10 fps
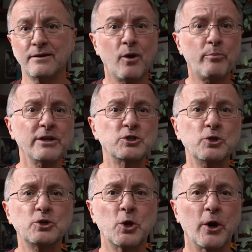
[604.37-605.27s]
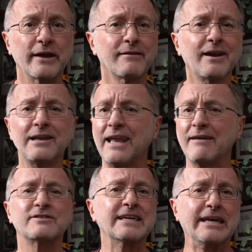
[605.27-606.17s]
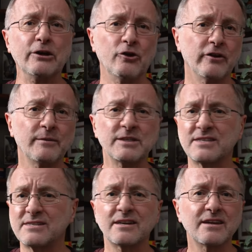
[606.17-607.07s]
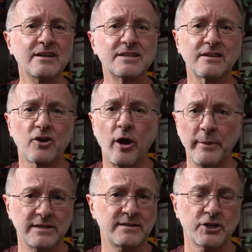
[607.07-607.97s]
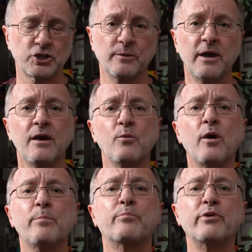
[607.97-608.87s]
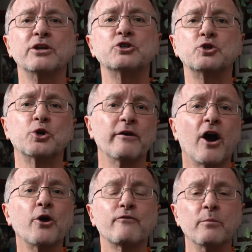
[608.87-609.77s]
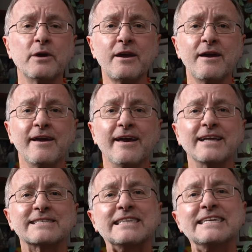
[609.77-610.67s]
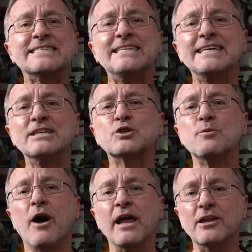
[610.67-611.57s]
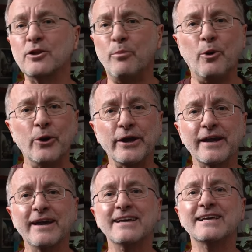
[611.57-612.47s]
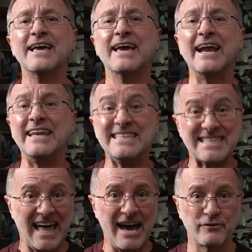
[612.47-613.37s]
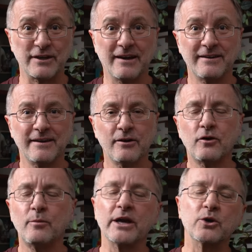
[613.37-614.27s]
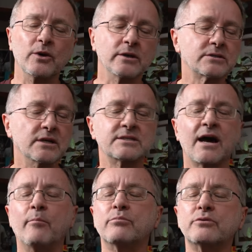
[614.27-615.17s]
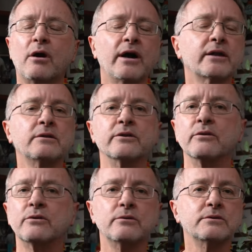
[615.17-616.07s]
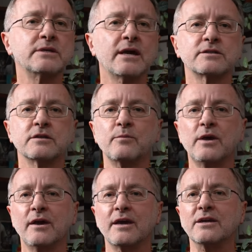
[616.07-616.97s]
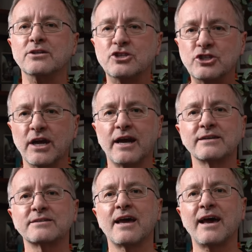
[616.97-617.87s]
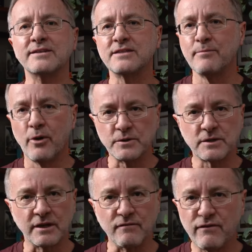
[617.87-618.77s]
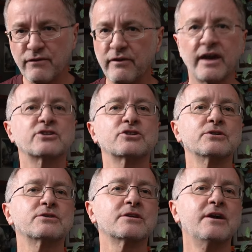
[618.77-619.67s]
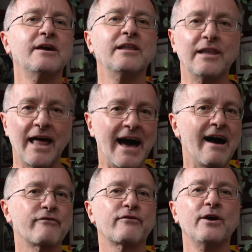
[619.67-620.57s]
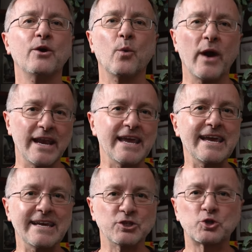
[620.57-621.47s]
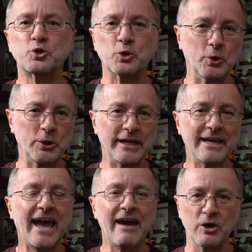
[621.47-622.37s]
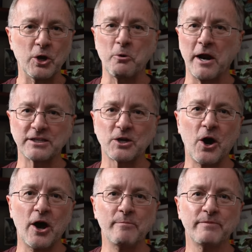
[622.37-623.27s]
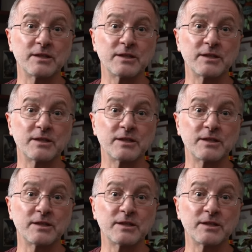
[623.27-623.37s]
What brings you joy? I'd love to hear it. Stick it into the comment section. What brings you joy? I know for me, it's listening to my little boy and his laughter. Oh my goodness, it's unbridled enthusiasm. He just has the most infectious laugh when he is truly having a great time.